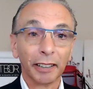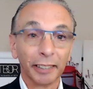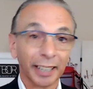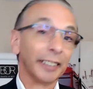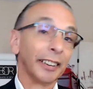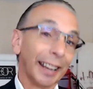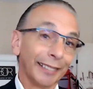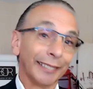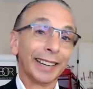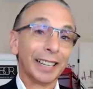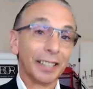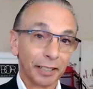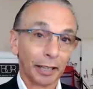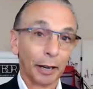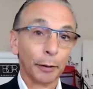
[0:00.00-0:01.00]
And then I
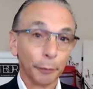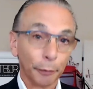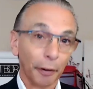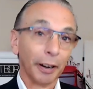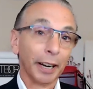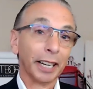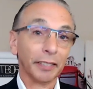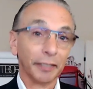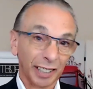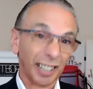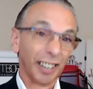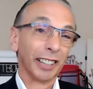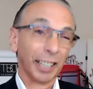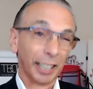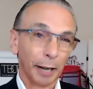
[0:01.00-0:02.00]
need to go and find the
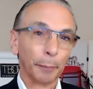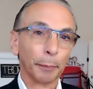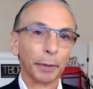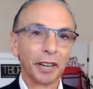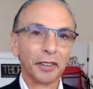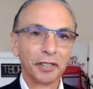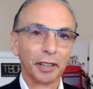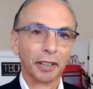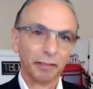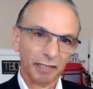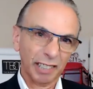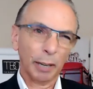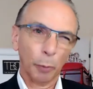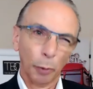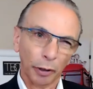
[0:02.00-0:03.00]
kind of companies that I
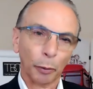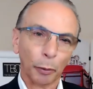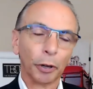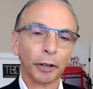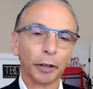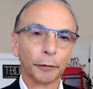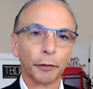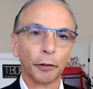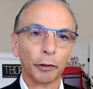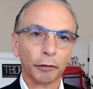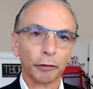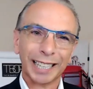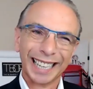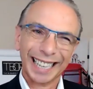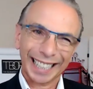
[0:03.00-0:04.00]
really want to work
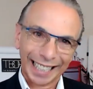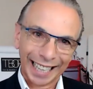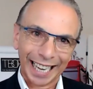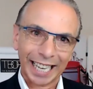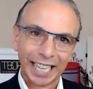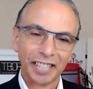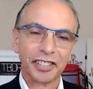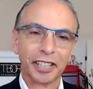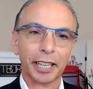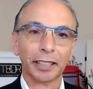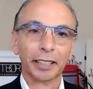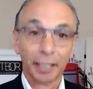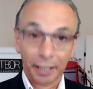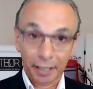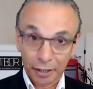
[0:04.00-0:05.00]
for, really
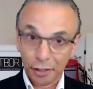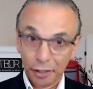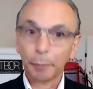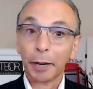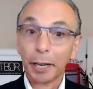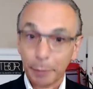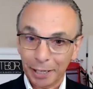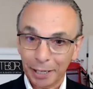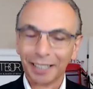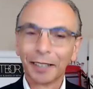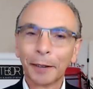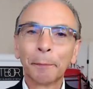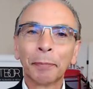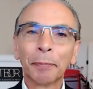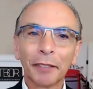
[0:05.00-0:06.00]
engaging.
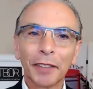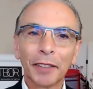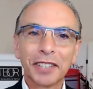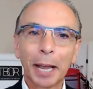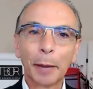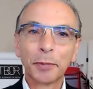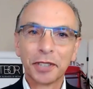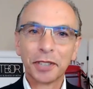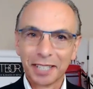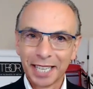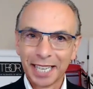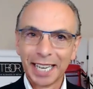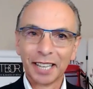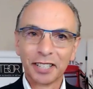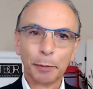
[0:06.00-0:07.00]
Maybe this
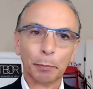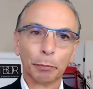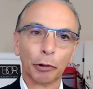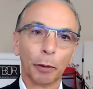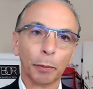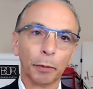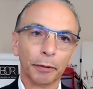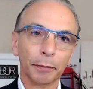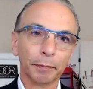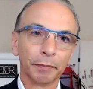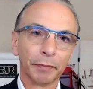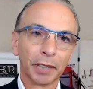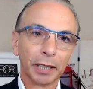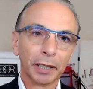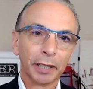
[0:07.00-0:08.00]
absenteeism
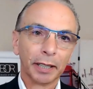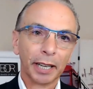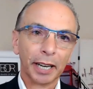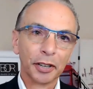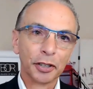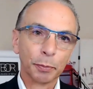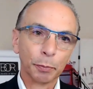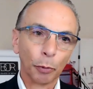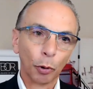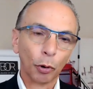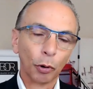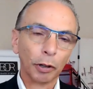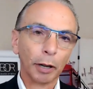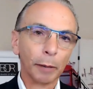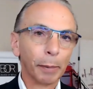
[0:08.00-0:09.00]
problem is
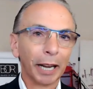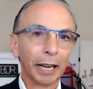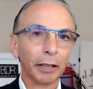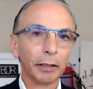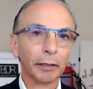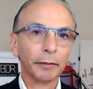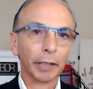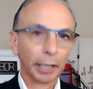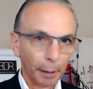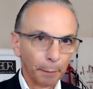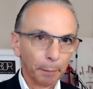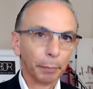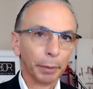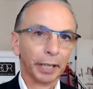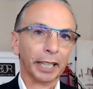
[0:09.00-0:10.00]
more about the
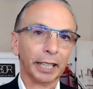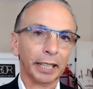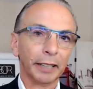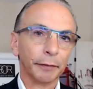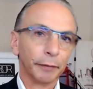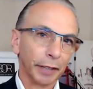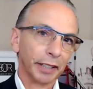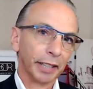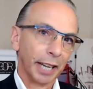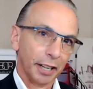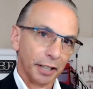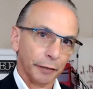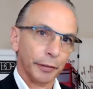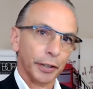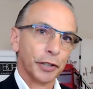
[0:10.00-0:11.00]
company than the
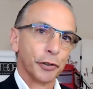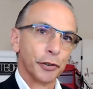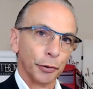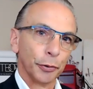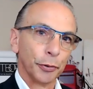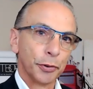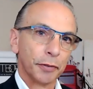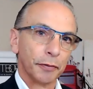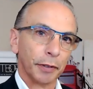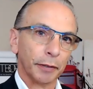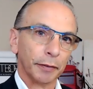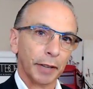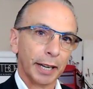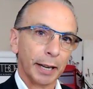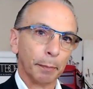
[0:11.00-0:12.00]
individuals
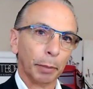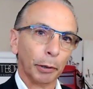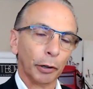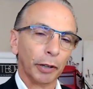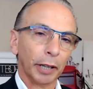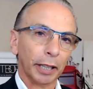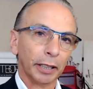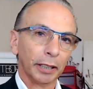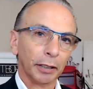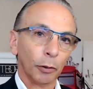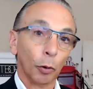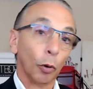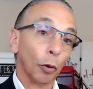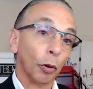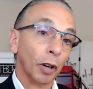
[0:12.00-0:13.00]
that they employ.
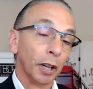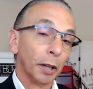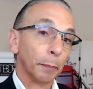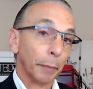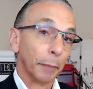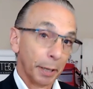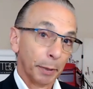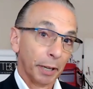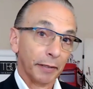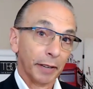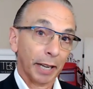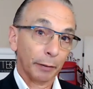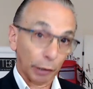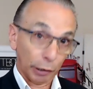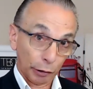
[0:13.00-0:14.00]
Or maybe
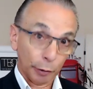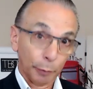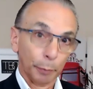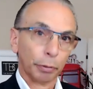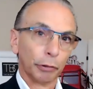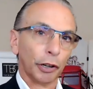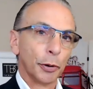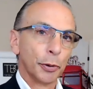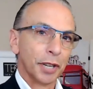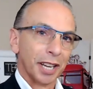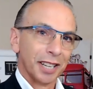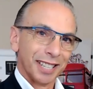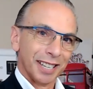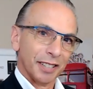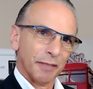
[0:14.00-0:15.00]
their recruitment
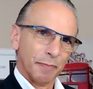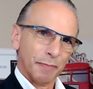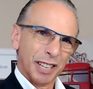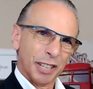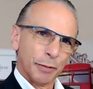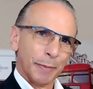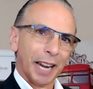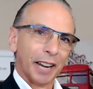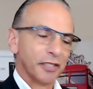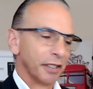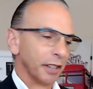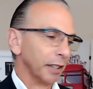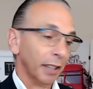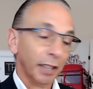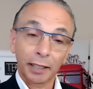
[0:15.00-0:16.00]
process is
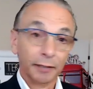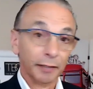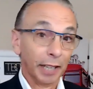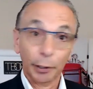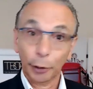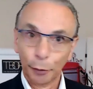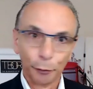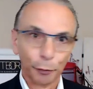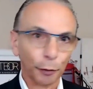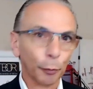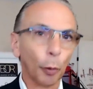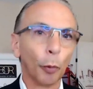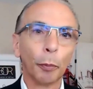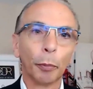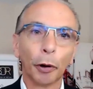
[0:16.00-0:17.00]
mismatched. They're looking for
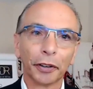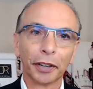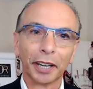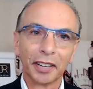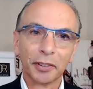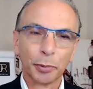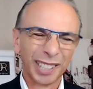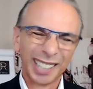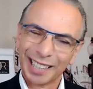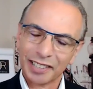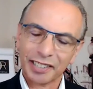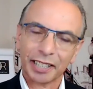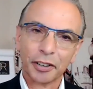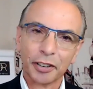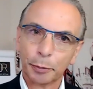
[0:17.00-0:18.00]
warm bodies when
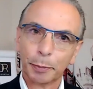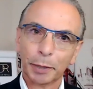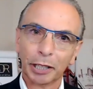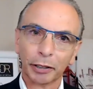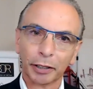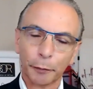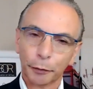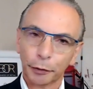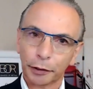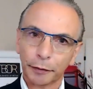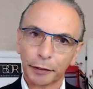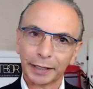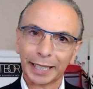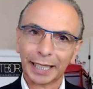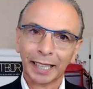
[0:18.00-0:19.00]
actually should be looking for
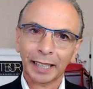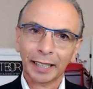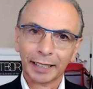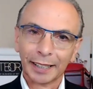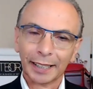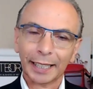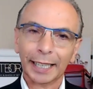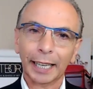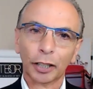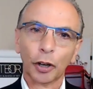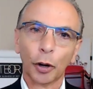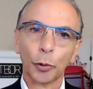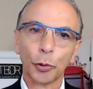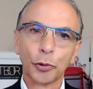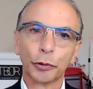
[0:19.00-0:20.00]
a very clear
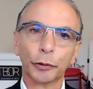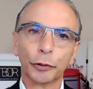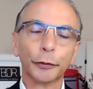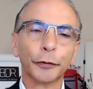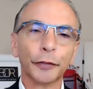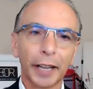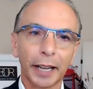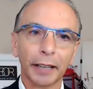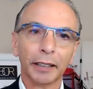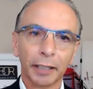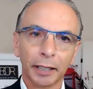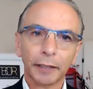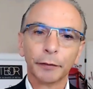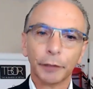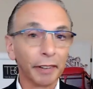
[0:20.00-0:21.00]
cultural fit.
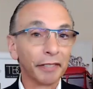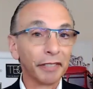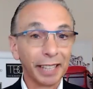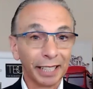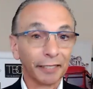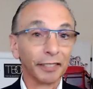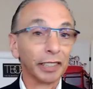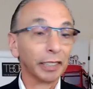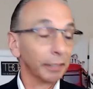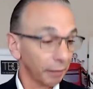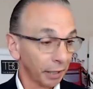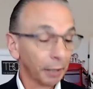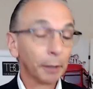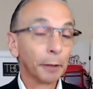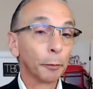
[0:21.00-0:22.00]
The thing that
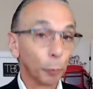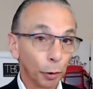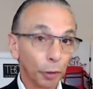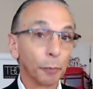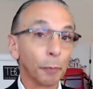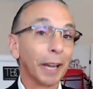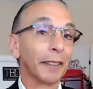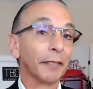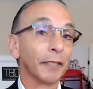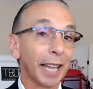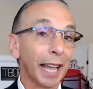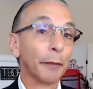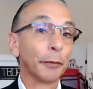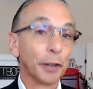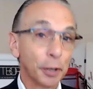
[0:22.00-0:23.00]
would make
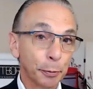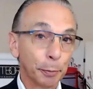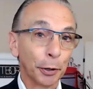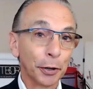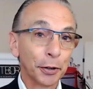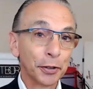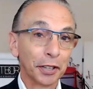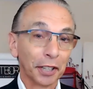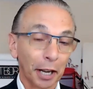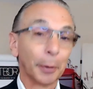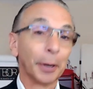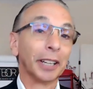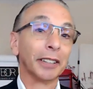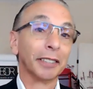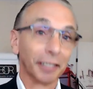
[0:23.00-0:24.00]
the average person
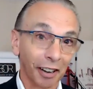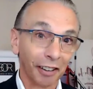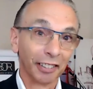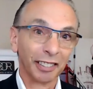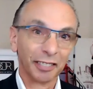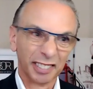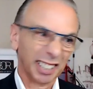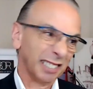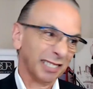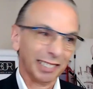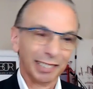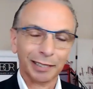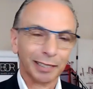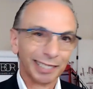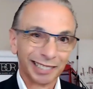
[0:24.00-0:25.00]
go in and kind of say,
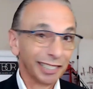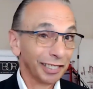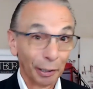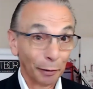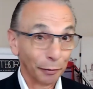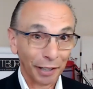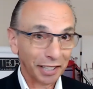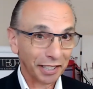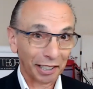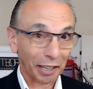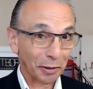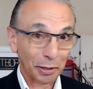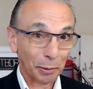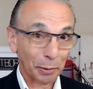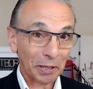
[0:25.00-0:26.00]
oh, I just don't fancy
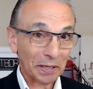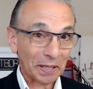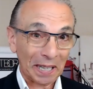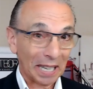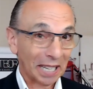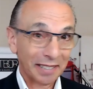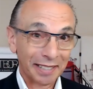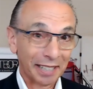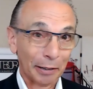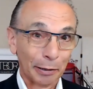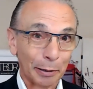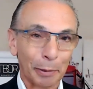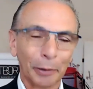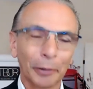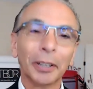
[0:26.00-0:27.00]
going to work today, it's
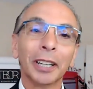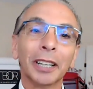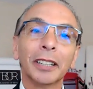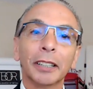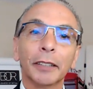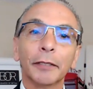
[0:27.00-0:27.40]
terrible,